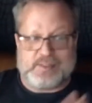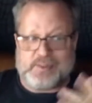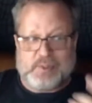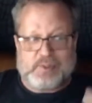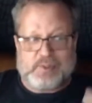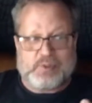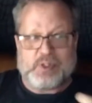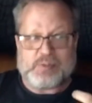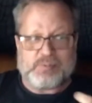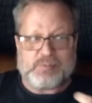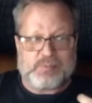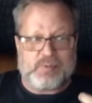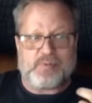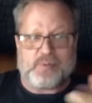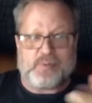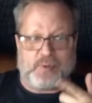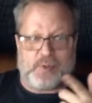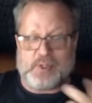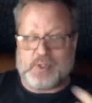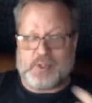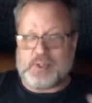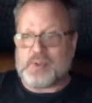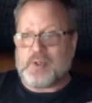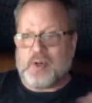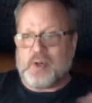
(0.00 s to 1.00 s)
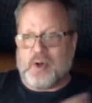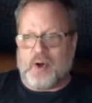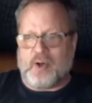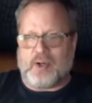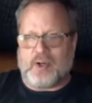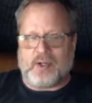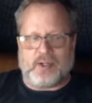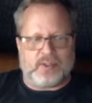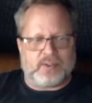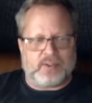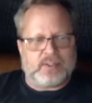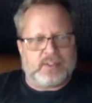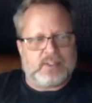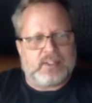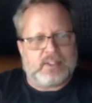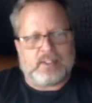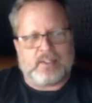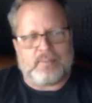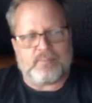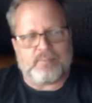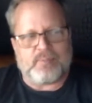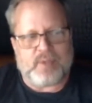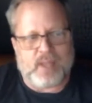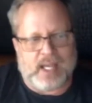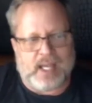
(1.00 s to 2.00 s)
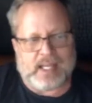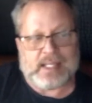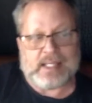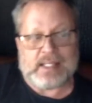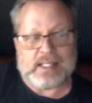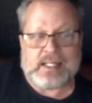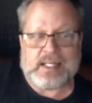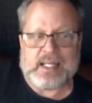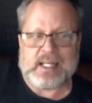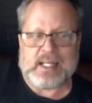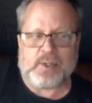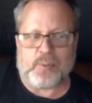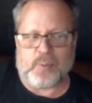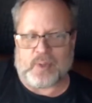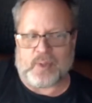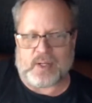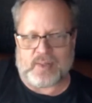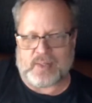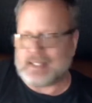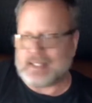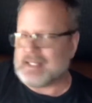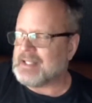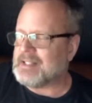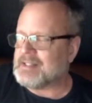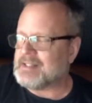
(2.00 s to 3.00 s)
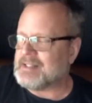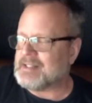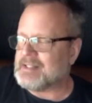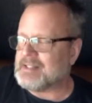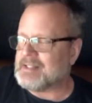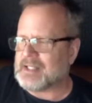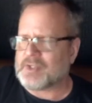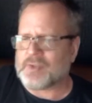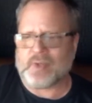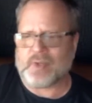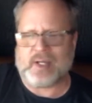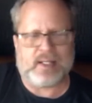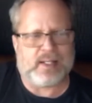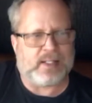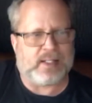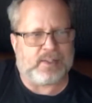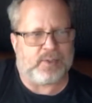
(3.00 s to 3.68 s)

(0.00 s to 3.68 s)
So just before you called, I could hear one of the kids kind of crying.